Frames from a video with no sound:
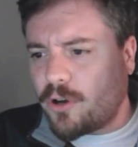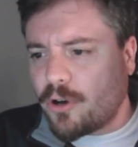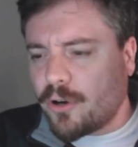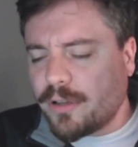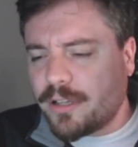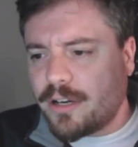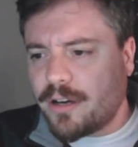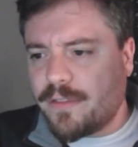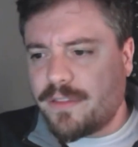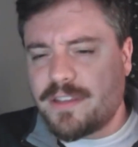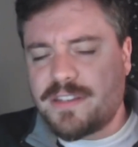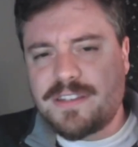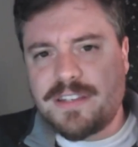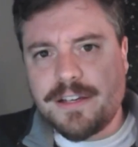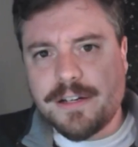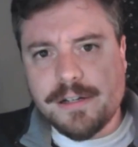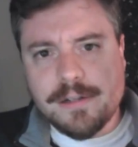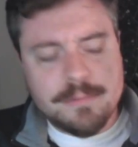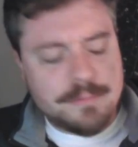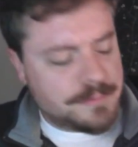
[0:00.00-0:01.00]
earlier this
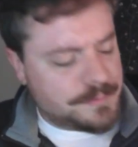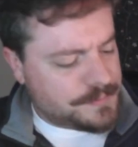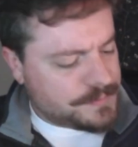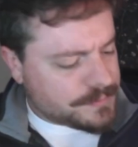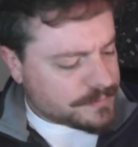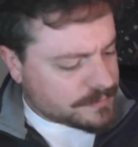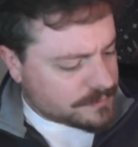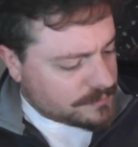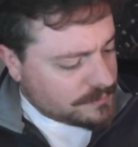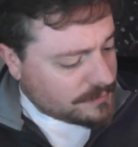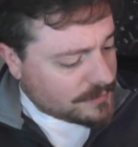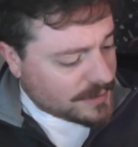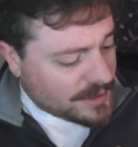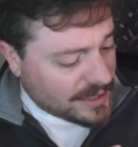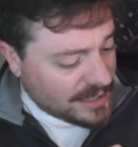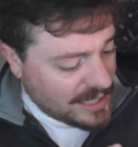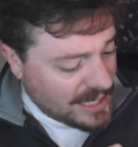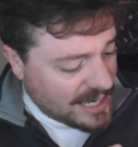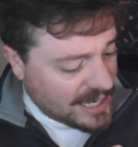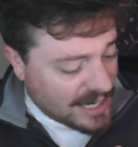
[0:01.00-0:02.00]
year,
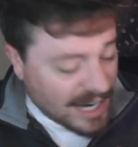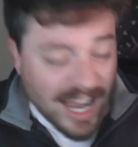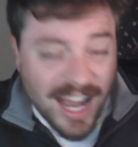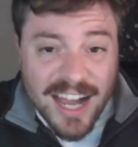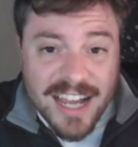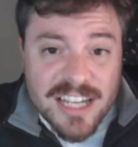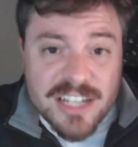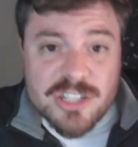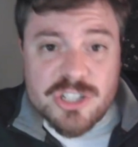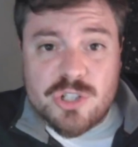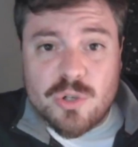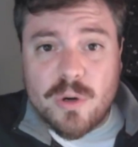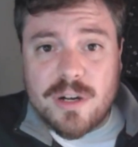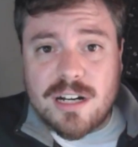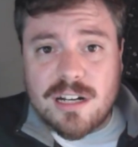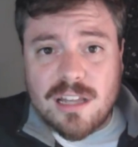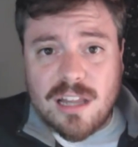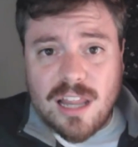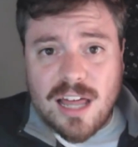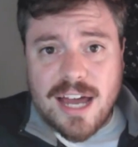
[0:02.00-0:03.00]
and I enjoyed
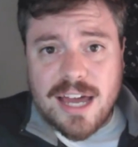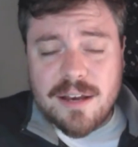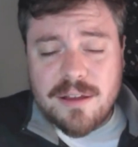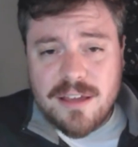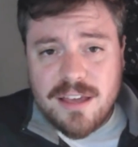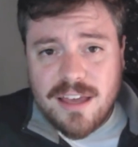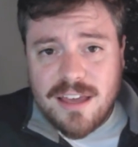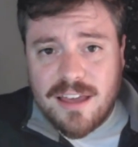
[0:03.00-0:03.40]
it a lot.